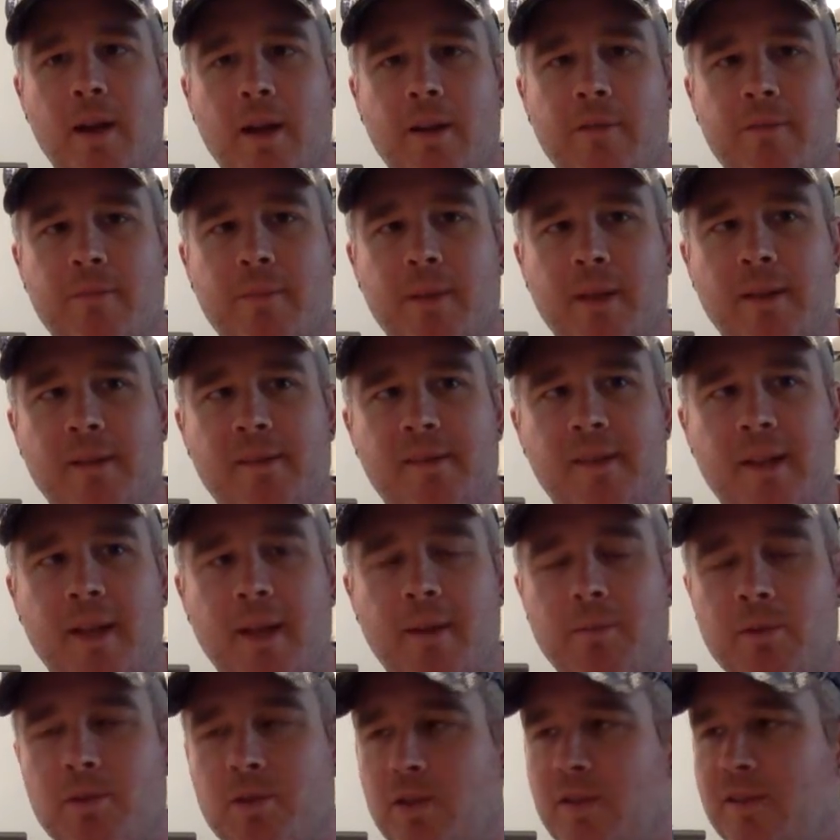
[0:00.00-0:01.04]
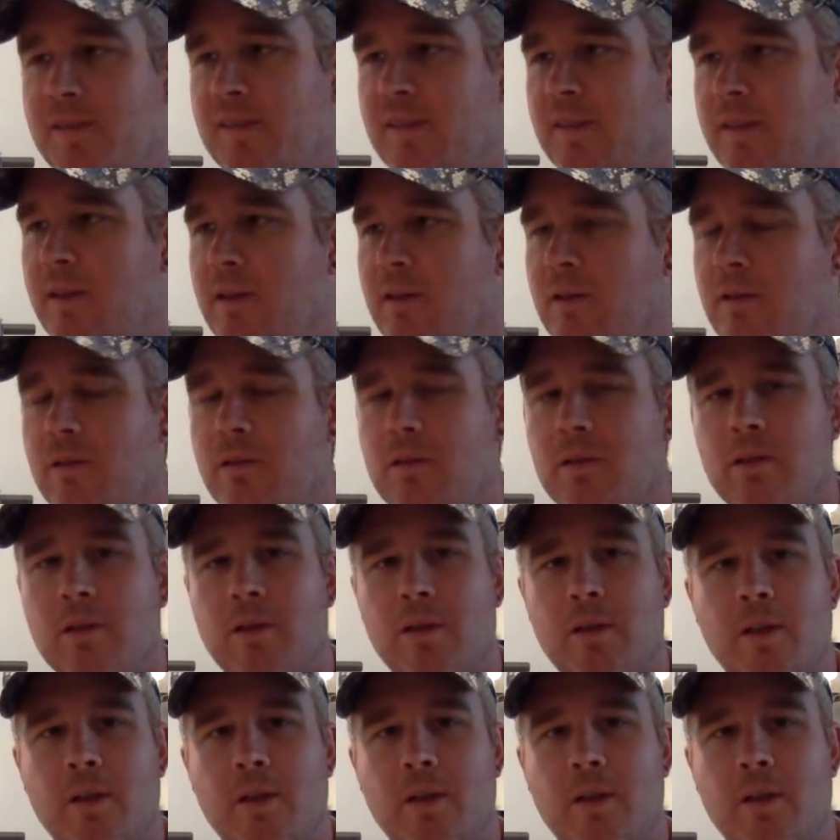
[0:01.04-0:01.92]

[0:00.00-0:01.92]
I've made sandwiches in here.